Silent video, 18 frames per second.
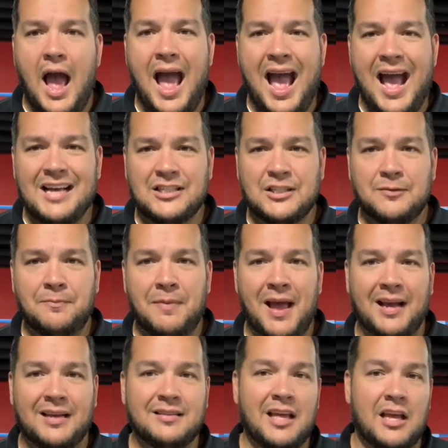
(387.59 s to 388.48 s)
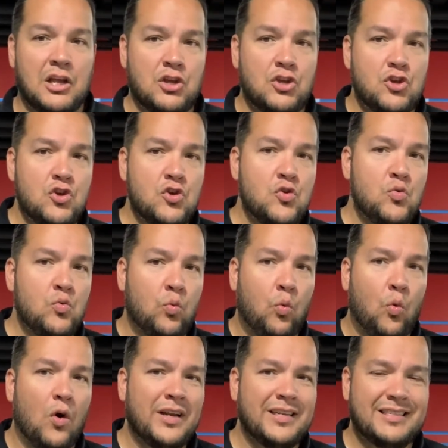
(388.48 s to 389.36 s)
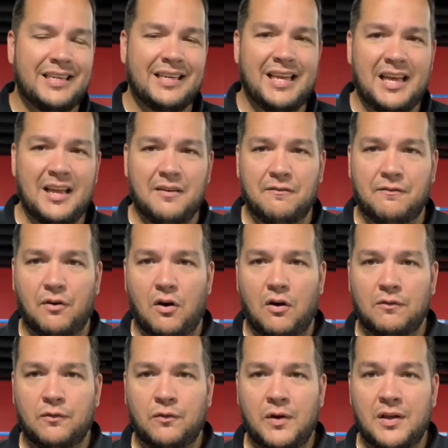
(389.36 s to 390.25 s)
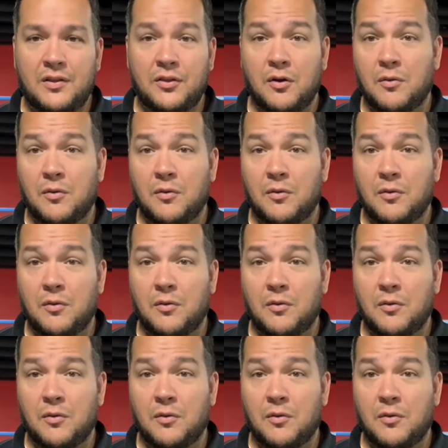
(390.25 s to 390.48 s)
aspect that you want to get involved with,